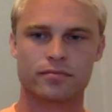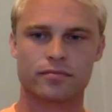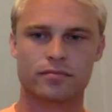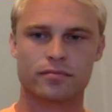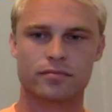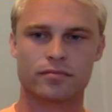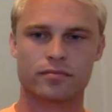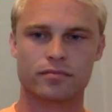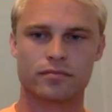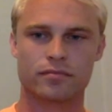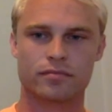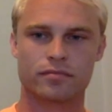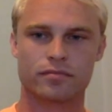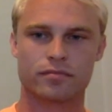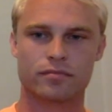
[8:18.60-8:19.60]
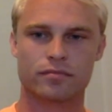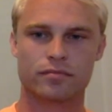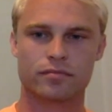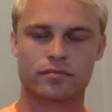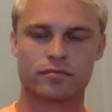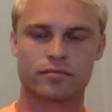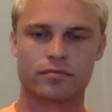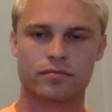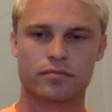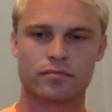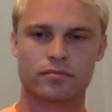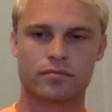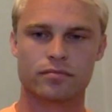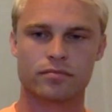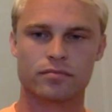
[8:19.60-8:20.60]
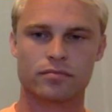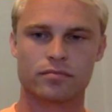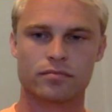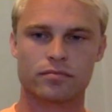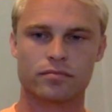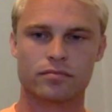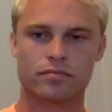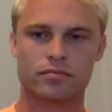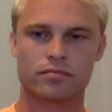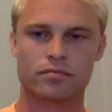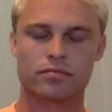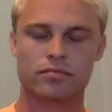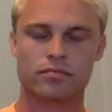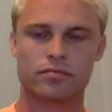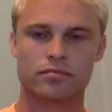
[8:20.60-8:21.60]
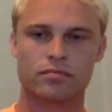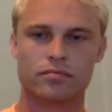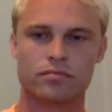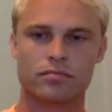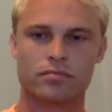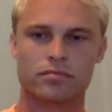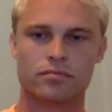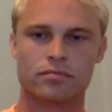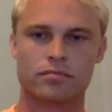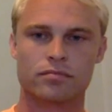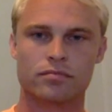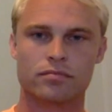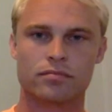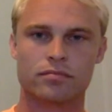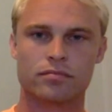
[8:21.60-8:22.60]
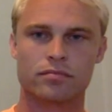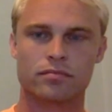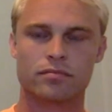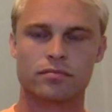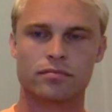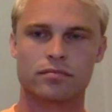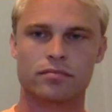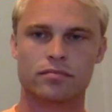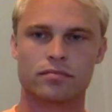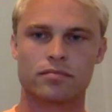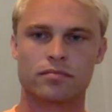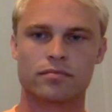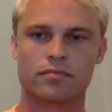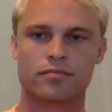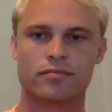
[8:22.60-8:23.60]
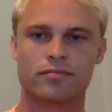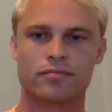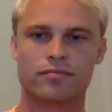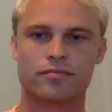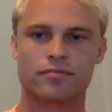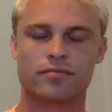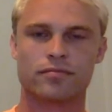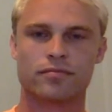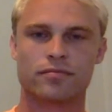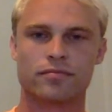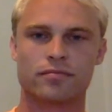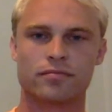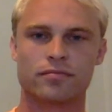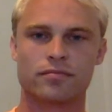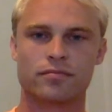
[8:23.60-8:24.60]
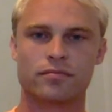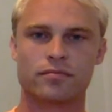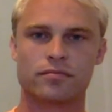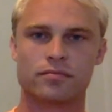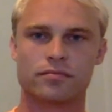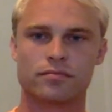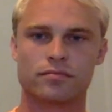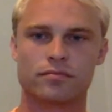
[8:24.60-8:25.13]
This person isn't speaking.